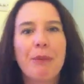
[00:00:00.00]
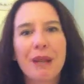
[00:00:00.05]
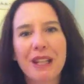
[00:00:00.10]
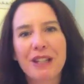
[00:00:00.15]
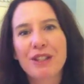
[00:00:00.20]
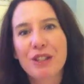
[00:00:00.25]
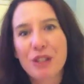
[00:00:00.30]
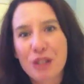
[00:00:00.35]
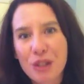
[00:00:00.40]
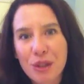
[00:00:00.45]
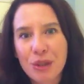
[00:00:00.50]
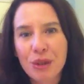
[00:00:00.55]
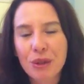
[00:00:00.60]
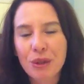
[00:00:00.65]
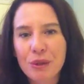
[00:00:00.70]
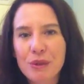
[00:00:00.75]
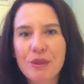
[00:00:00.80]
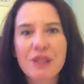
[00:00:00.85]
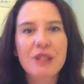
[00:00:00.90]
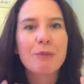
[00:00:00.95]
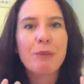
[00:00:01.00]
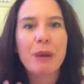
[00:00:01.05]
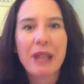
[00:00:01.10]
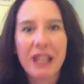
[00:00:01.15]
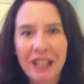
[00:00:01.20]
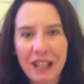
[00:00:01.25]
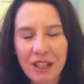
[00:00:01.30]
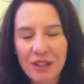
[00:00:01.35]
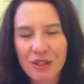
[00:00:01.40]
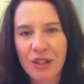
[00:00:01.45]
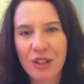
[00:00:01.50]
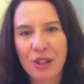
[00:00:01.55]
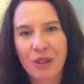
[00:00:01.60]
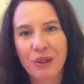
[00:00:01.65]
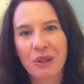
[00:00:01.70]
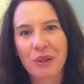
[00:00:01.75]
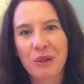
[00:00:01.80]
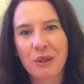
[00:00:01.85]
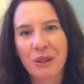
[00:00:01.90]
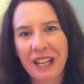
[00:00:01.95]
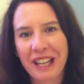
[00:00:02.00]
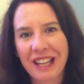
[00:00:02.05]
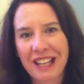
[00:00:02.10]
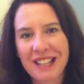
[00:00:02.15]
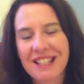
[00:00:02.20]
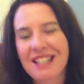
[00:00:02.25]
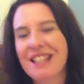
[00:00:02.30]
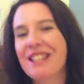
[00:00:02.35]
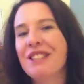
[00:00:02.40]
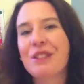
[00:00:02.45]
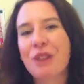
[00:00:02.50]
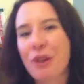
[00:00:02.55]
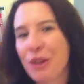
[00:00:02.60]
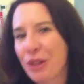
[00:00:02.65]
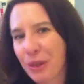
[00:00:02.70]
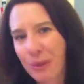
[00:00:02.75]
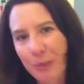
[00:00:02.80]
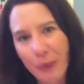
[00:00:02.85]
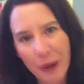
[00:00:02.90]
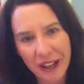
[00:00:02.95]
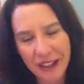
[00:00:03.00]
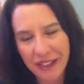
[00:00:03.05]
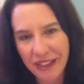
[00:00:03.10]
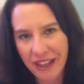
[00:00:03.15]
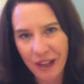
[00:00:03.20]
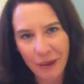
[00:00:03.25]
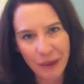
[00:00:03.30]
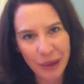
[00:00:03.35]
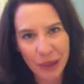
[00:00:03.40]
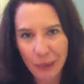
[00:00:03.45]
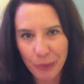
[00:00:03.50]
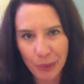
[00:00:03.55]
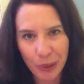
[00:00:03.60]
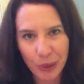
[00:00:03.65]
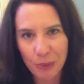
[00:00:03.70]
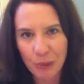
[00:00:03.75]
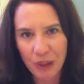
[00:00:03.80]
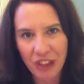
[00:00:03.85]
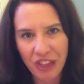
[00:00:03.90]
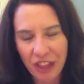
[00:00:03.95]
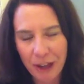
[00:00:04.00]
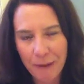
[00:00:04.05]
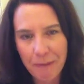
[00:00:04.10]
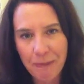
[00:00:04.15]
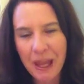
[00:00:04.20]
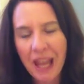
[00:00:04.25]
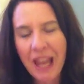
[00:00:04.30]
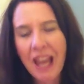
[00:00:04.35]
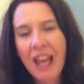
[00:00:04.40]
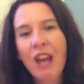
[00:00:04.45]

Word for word: but it's you speaking to your audience as though you're right there in the room with them,